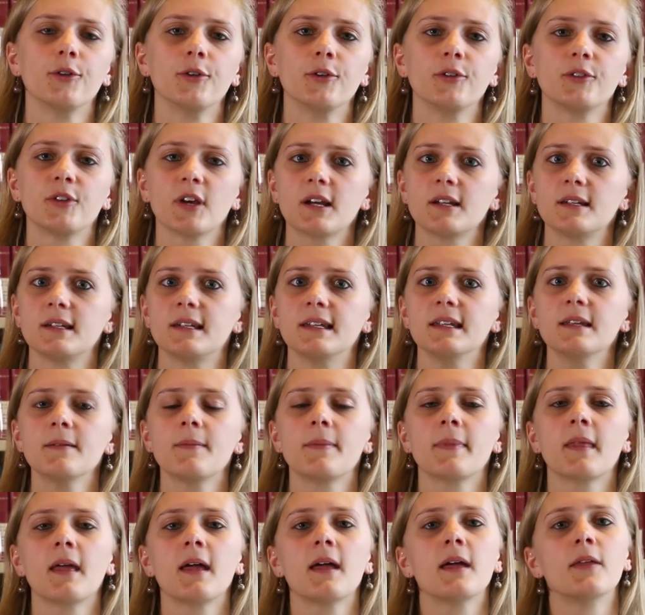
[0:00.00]
Secondly,
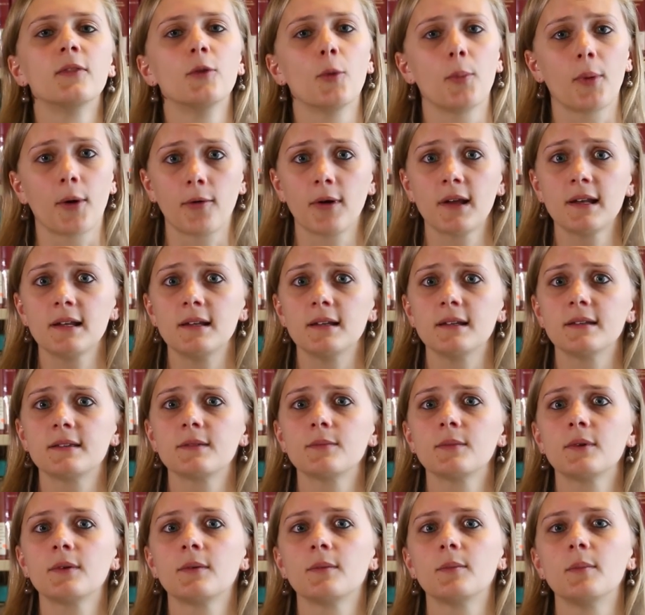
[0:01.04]
the
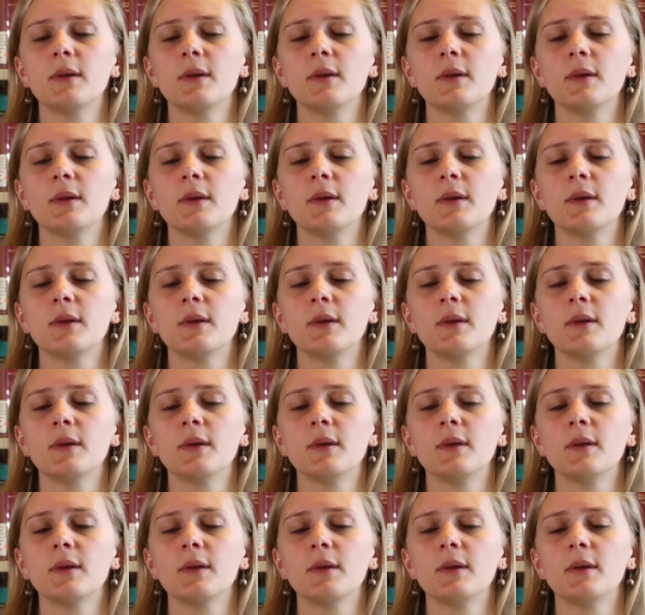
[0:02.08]
parallelism